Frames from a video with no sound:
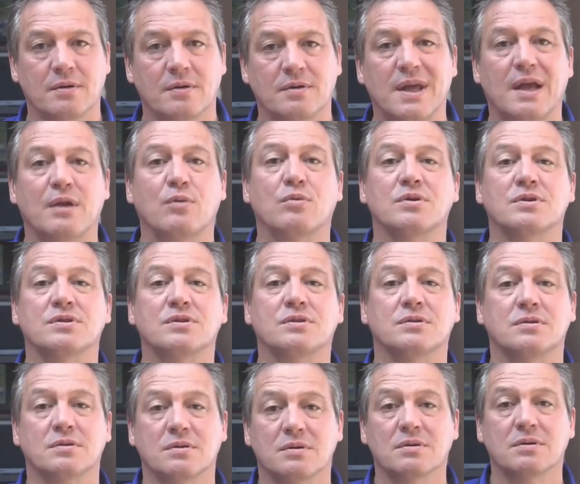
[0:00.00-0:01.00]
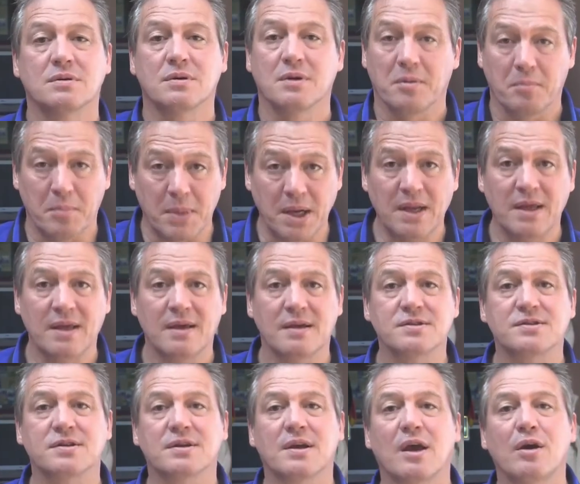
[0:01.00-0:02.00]
That was many
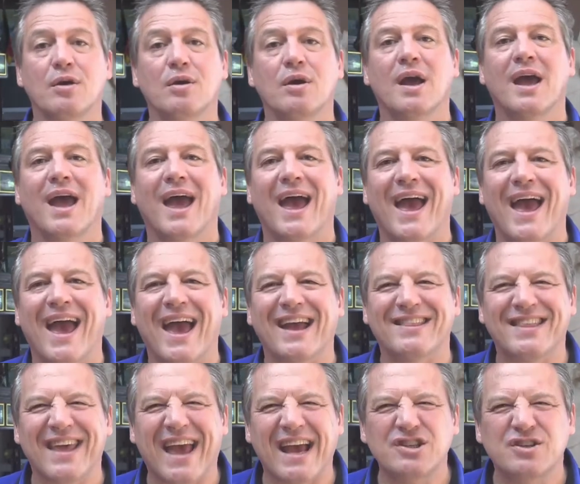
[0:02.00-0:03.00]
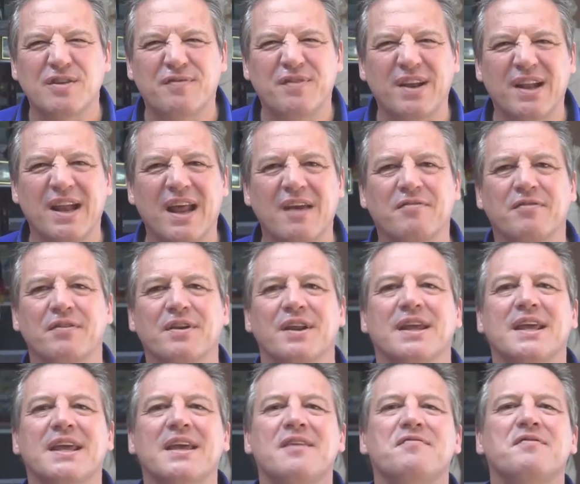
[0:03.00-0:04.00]
years ago, at the age of 11.
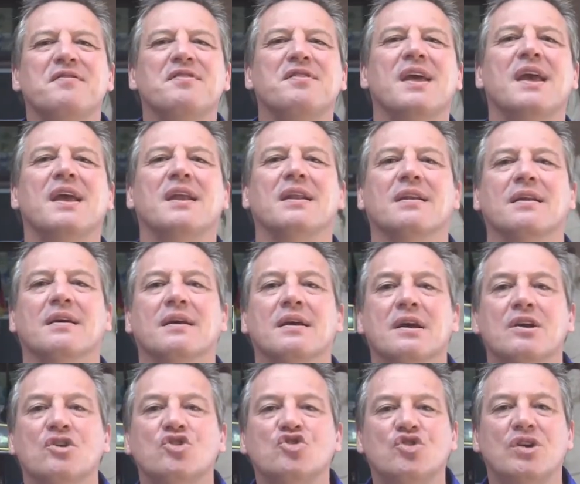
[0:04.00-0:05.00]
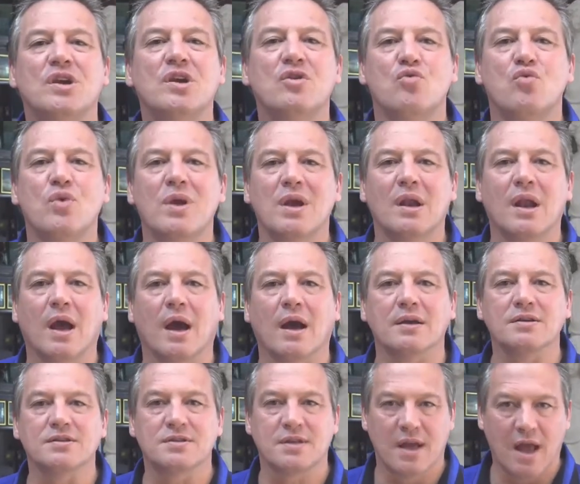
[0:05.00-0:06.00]
Even then, she
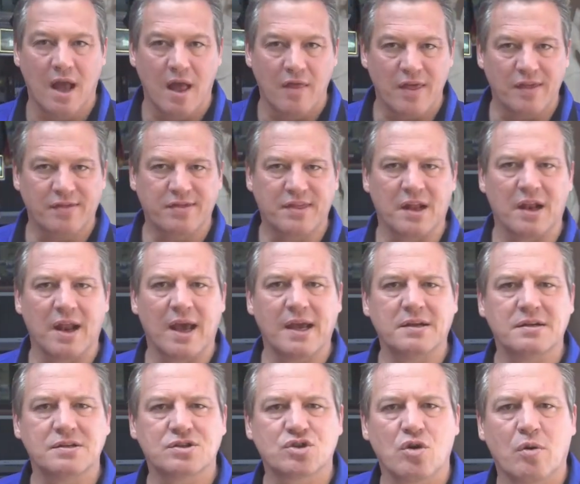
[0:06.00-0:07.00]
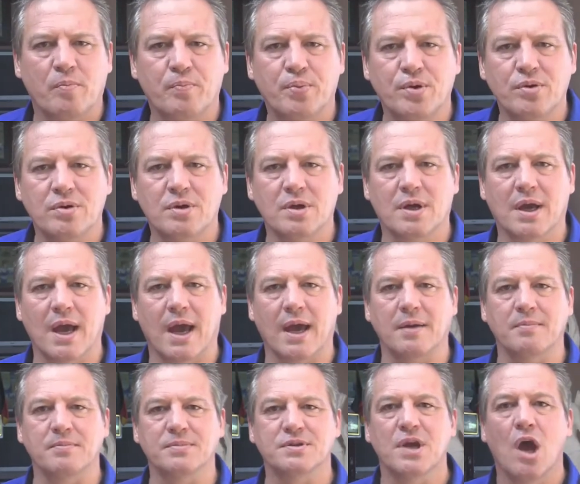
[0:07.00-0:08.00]
realized that the latest computer
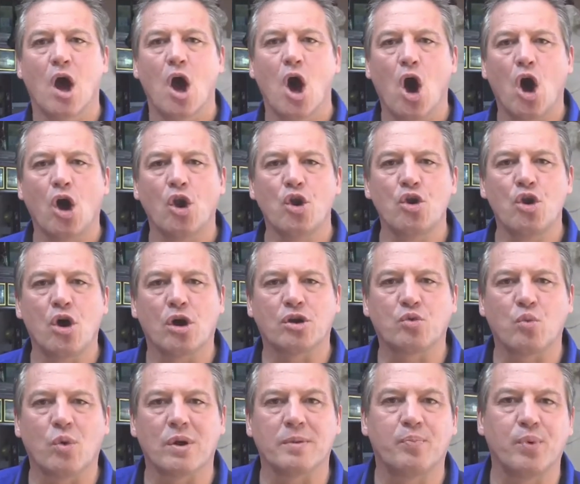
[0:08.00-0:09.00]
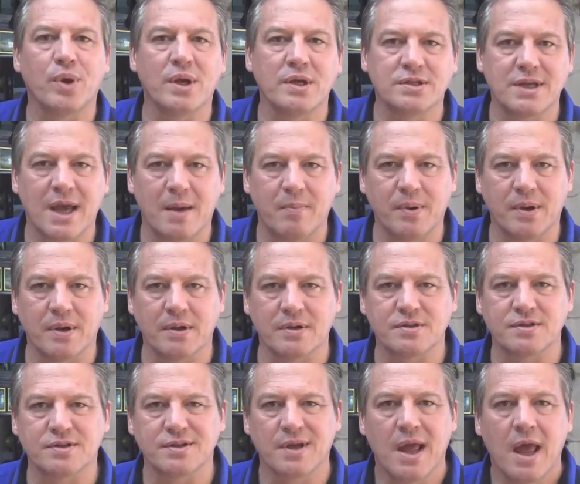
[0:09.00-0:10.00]
games are not what brings
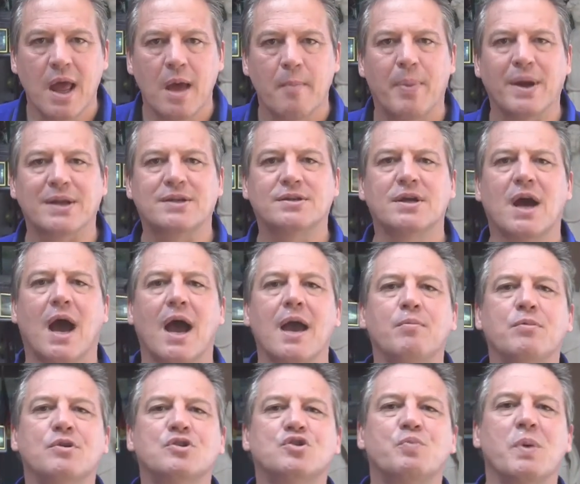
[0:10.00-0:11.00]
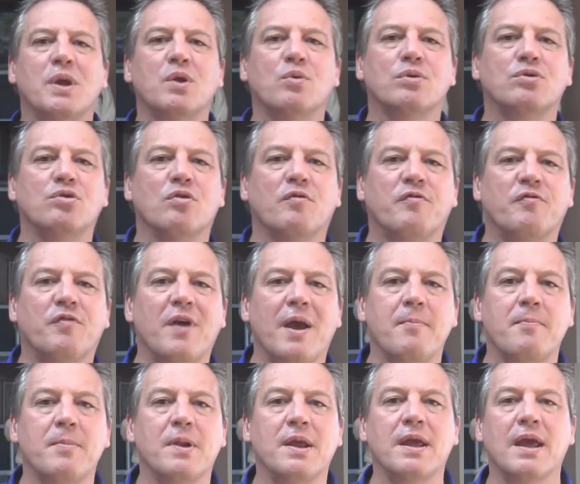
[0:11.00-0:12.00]
happiness, but time you spend with your
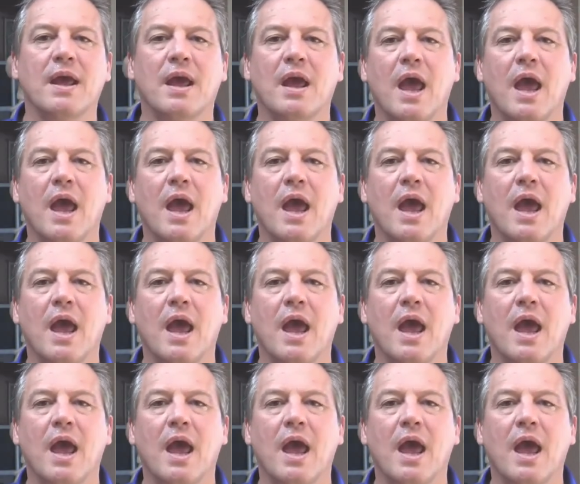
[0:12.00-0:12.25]
family